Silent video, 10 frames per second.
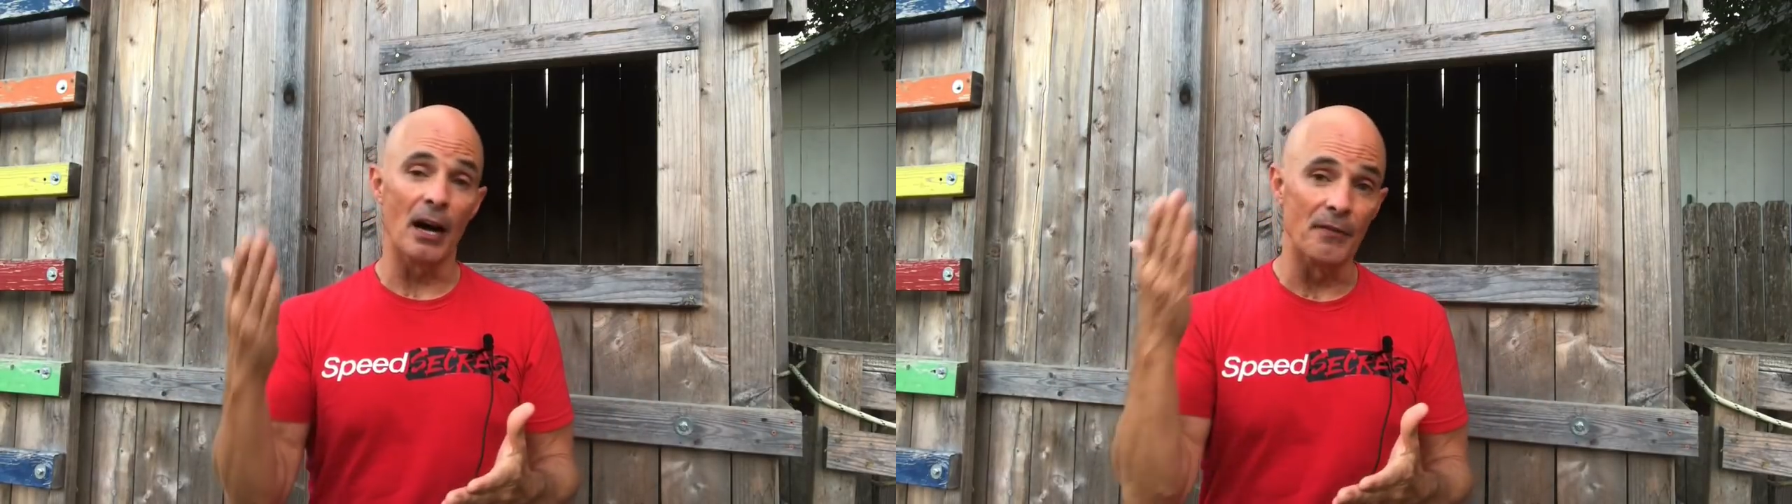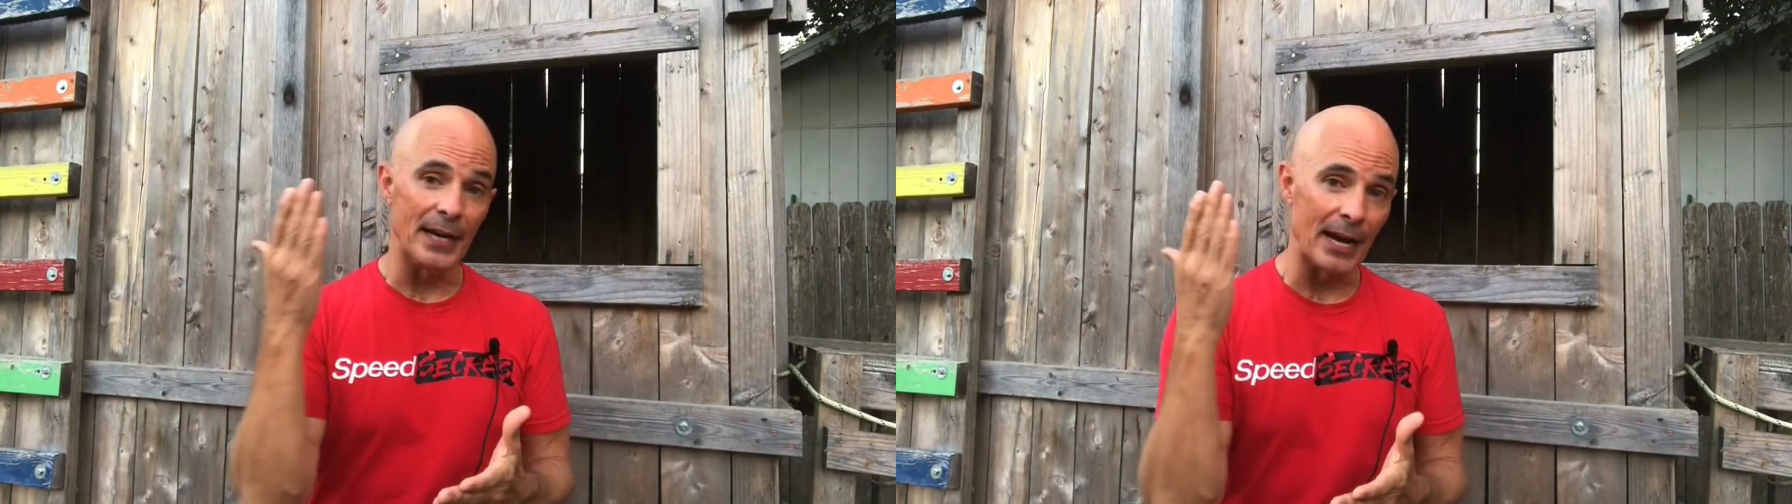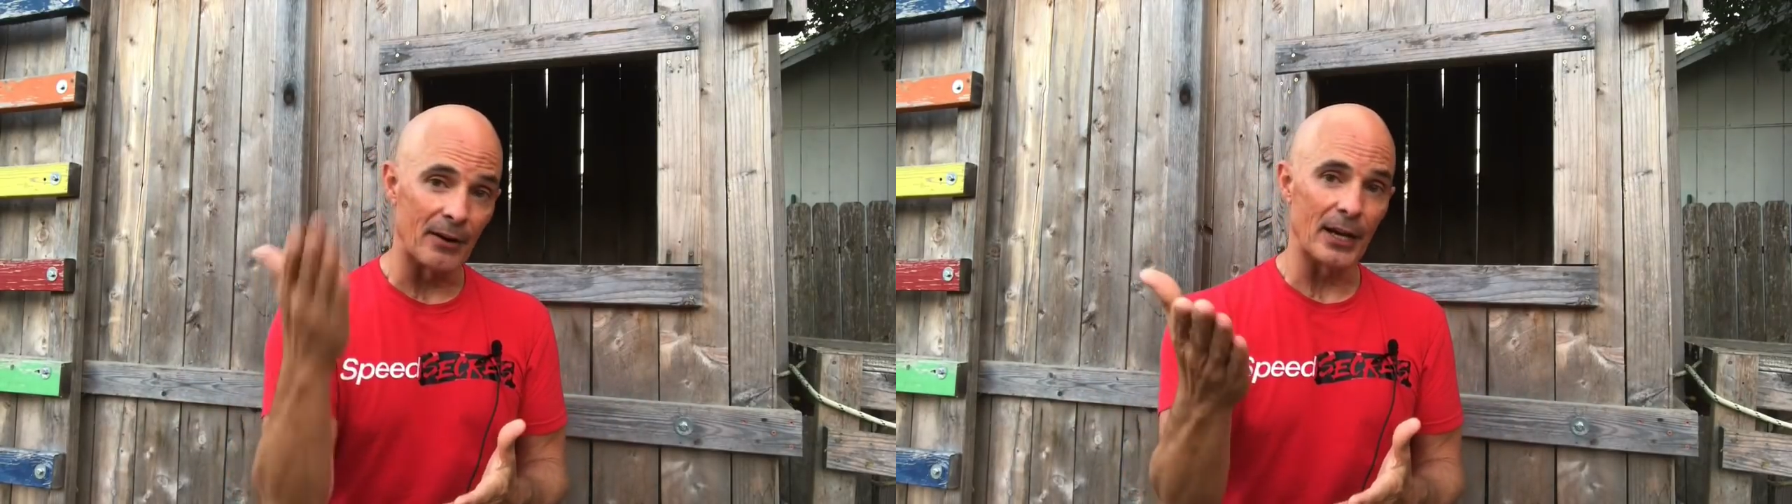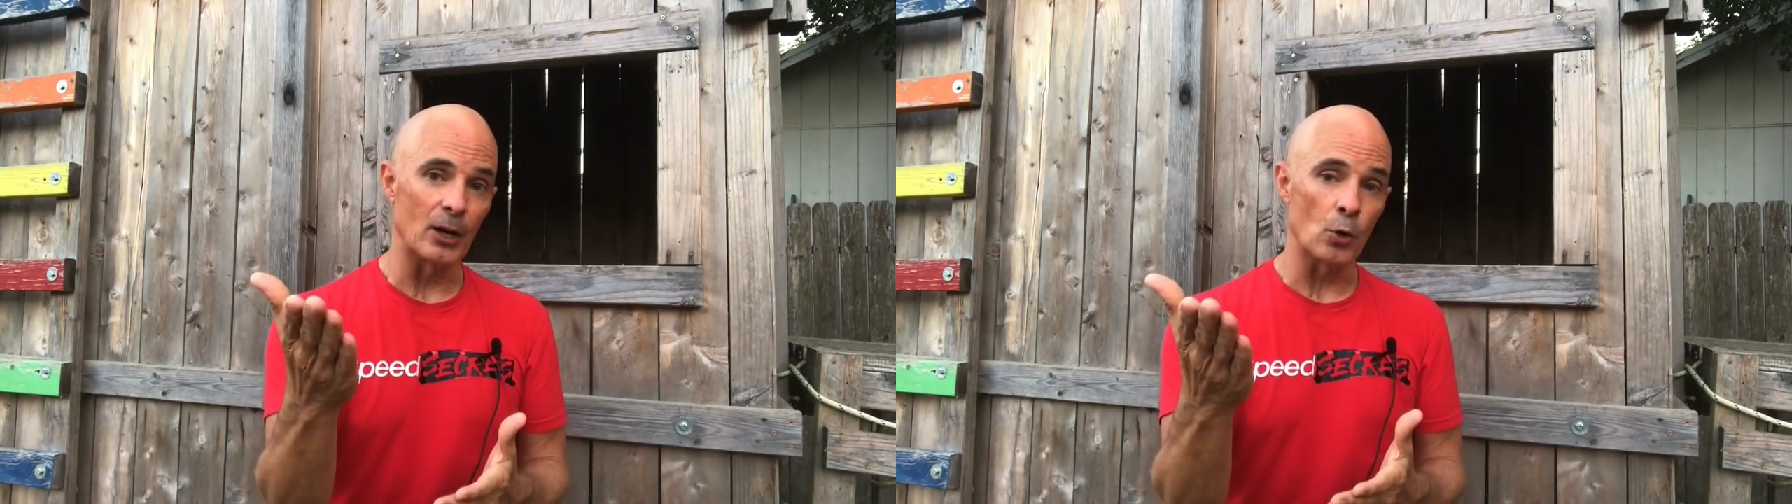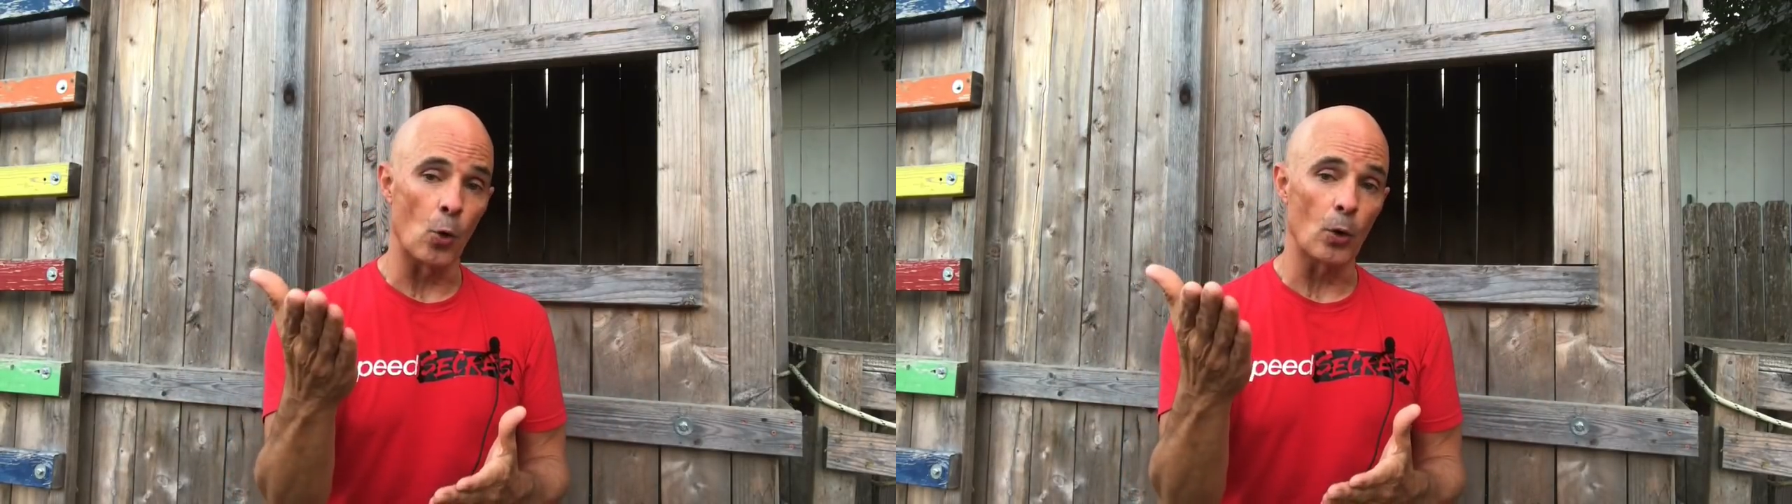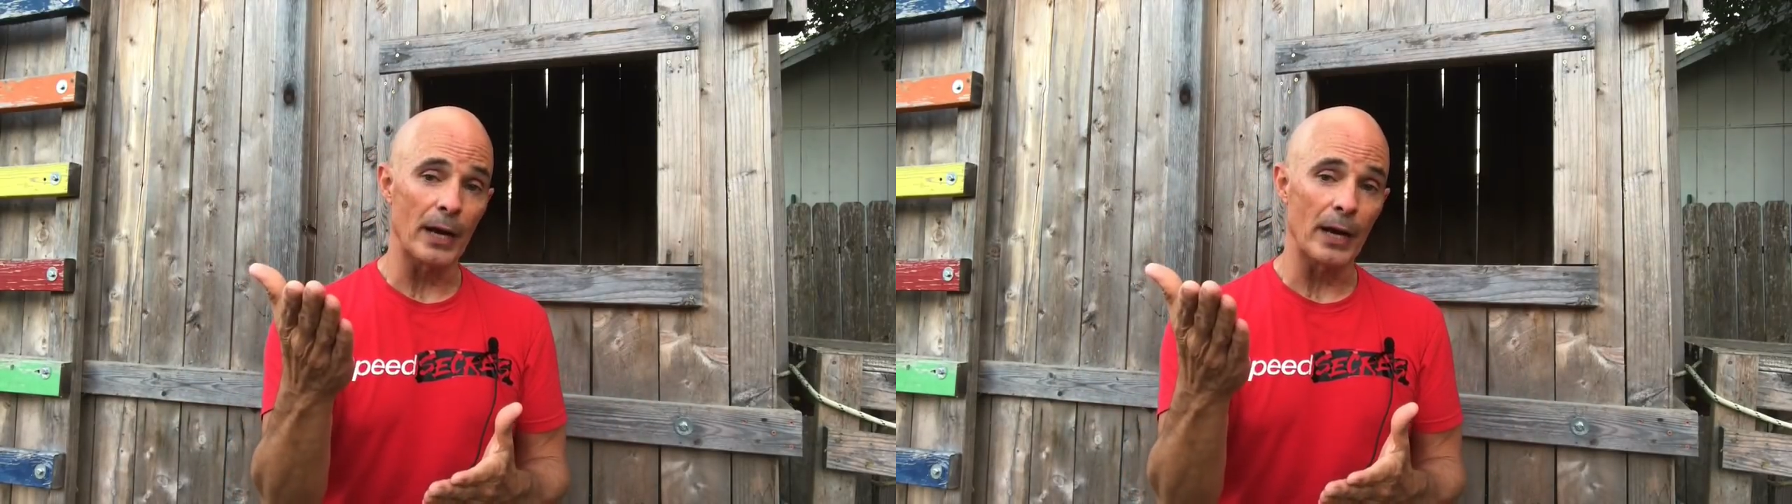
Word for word: of an air-to-air -air core